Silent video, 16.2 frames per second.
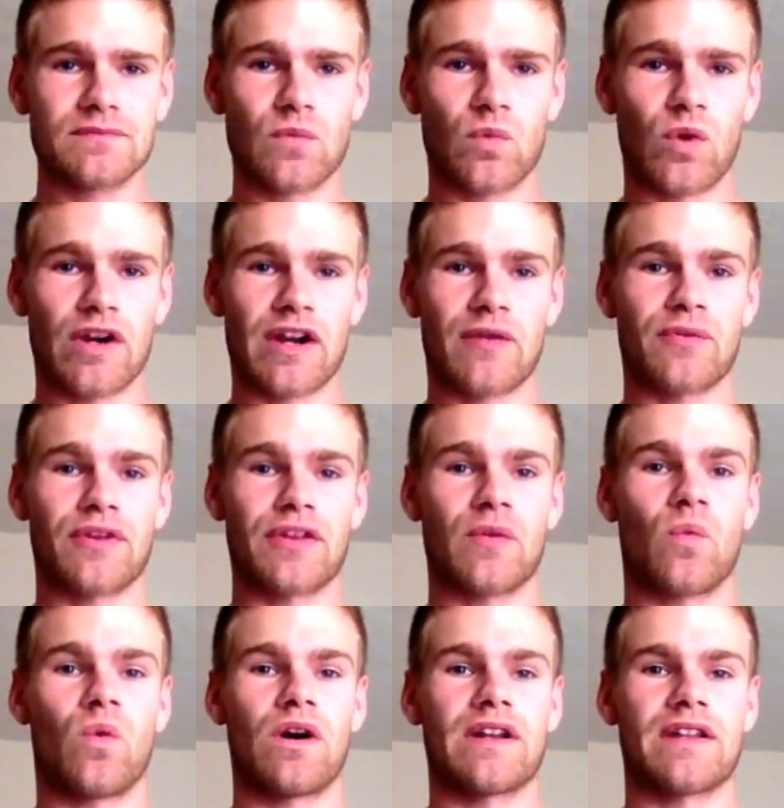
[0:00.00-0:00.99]
where I really
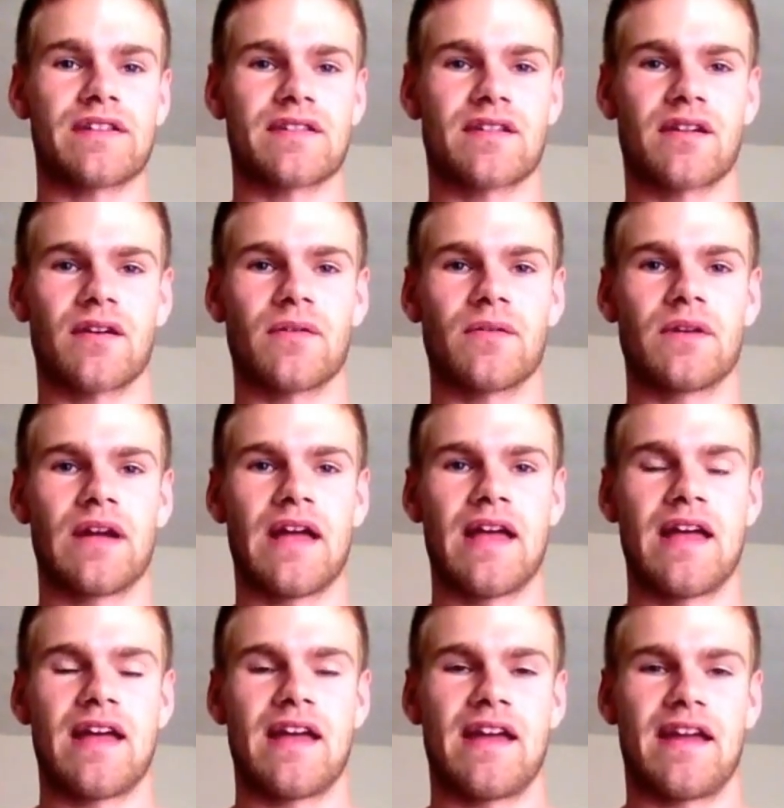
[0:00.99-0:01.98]
wanted to go.
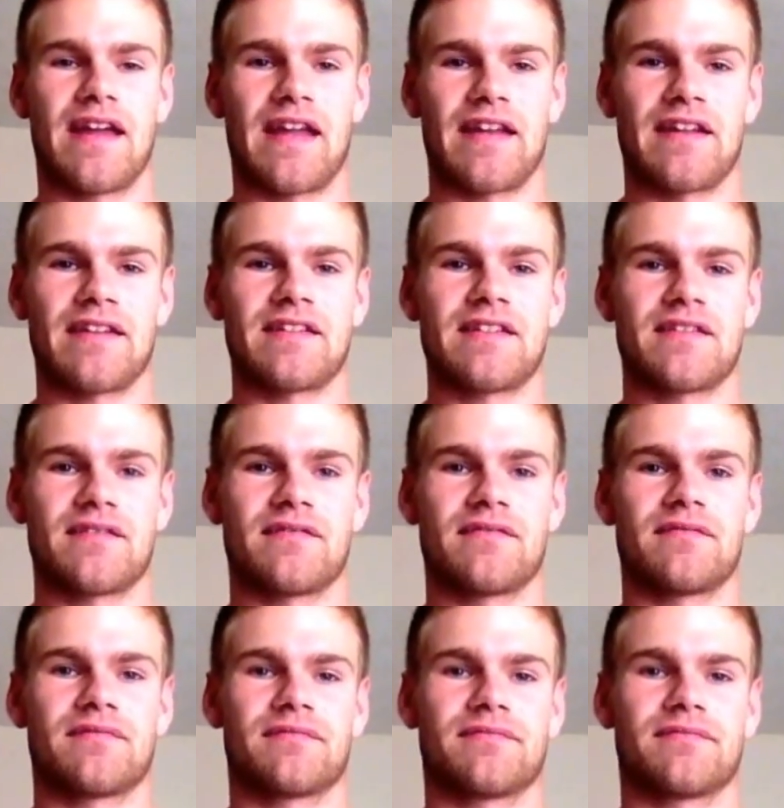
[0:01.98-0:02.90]
And it didn't